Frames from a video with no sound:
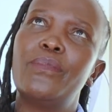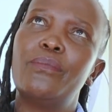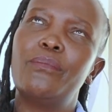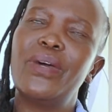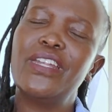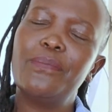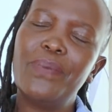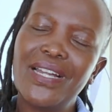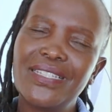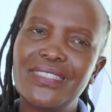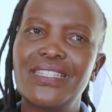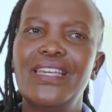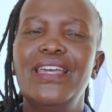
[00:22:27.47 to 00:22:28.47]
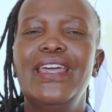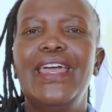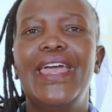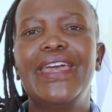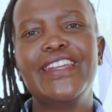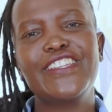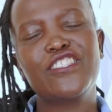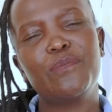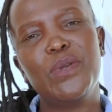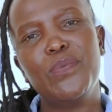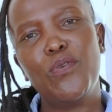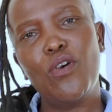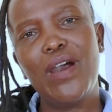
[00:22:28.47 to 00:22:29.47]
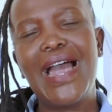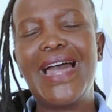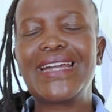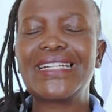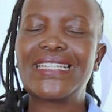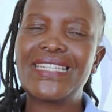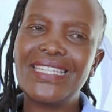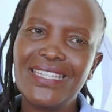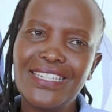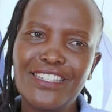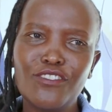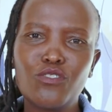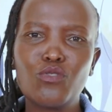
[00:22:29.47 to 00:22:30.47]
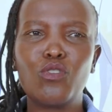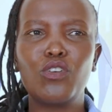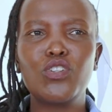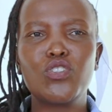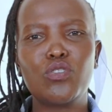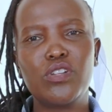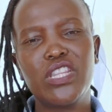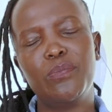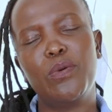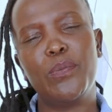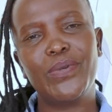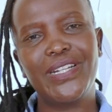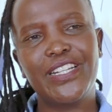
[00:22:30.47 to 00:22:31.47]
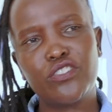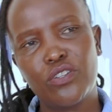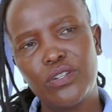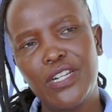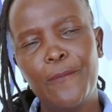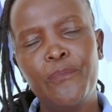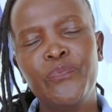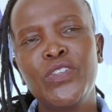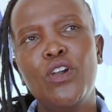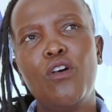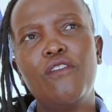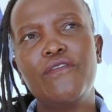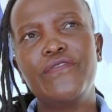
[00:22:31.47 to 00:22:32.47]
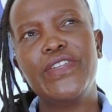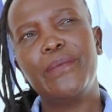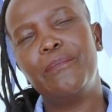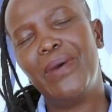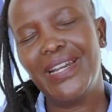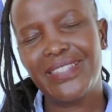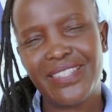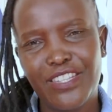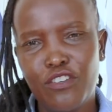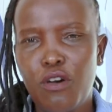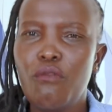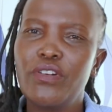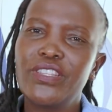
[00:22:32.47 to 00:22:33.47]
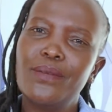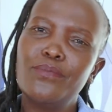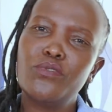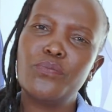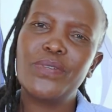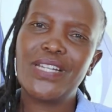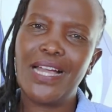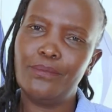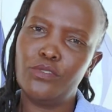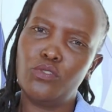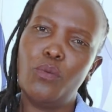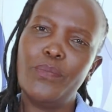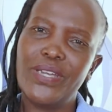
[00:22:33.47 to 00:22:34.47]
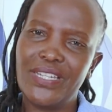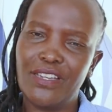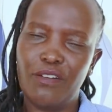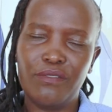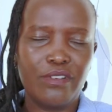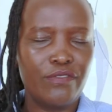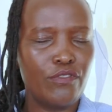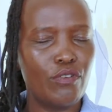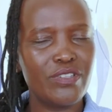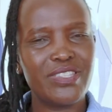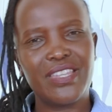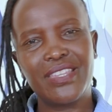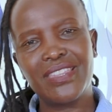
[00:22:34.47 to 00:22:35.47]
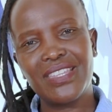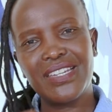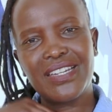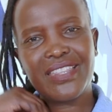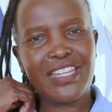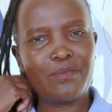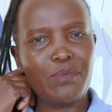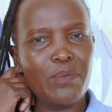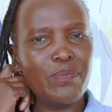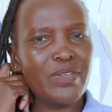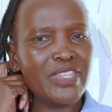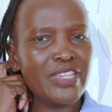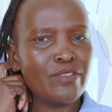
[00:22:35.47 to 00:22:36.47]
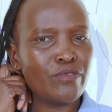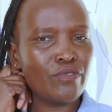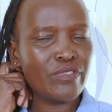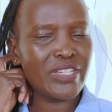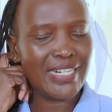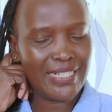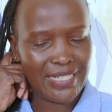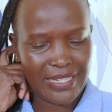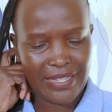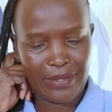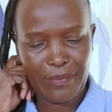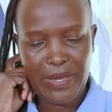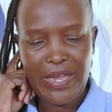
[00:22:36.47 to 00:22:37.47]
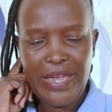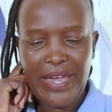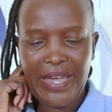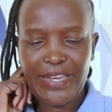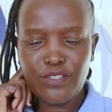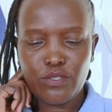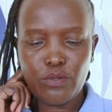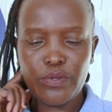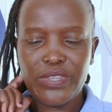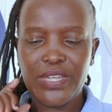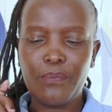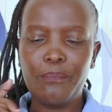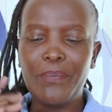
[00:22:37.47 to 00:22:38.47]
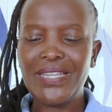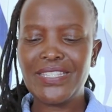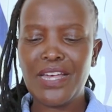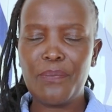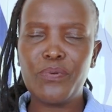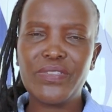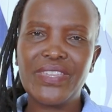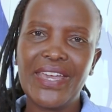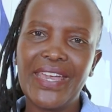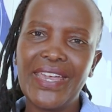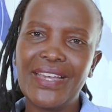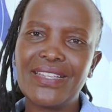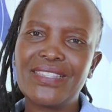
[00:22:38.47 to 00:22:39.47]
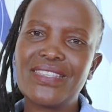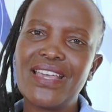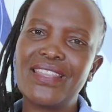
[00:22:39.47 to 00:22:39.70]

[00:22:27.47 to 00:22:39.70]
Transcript: Moneybags and his people are keen to control the population of the birds. They don't want them to become so many, and of course they think that maybe they will threaten them, and so they mess up with the eggs.